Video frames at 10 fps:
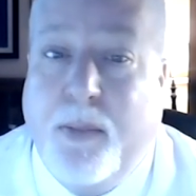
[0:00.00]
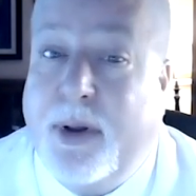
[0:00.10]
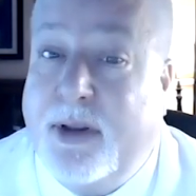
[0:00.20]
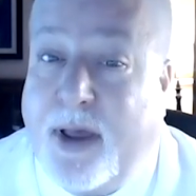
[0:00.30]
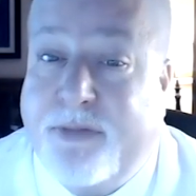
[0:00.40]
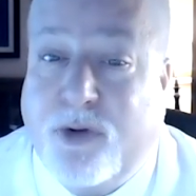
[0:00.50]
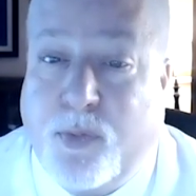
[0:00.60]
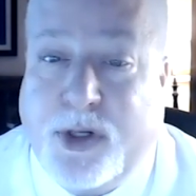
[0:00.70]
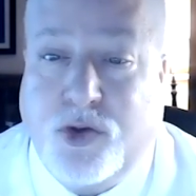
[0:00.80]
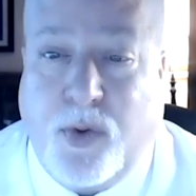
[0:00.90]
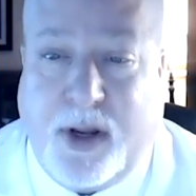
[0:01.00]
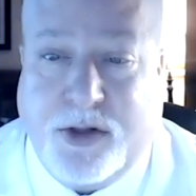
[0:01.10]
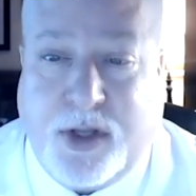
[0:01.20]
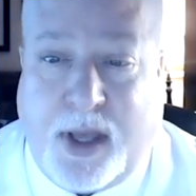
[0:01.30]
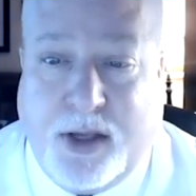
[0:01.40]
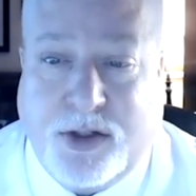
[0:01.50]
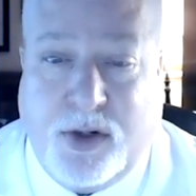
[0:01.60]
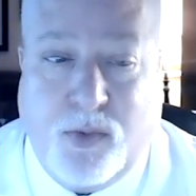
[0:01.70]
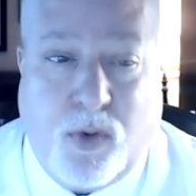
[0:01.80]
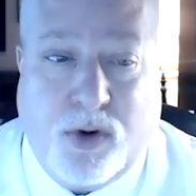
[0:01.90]
but left to rejoin
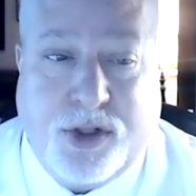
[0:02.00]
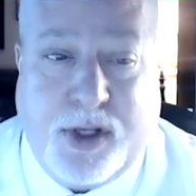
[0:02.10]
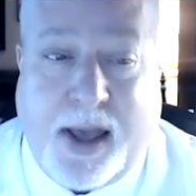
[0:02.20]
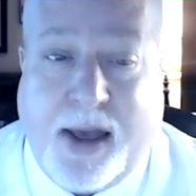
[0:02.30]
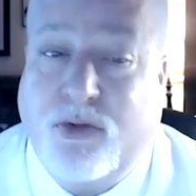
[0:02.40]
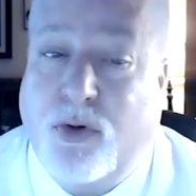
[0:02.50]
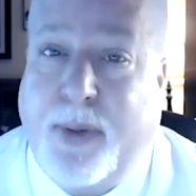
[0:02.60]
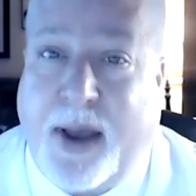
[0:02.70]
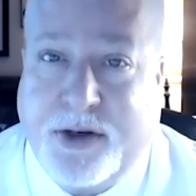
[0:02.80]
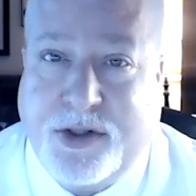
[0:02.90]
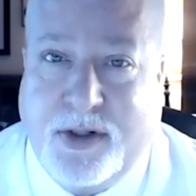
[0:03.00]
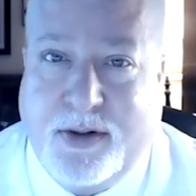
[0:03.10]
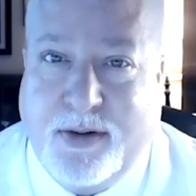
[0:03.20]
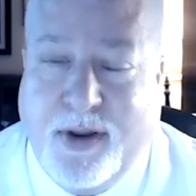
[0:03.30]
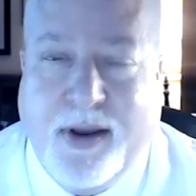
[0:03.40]
education where she has her passion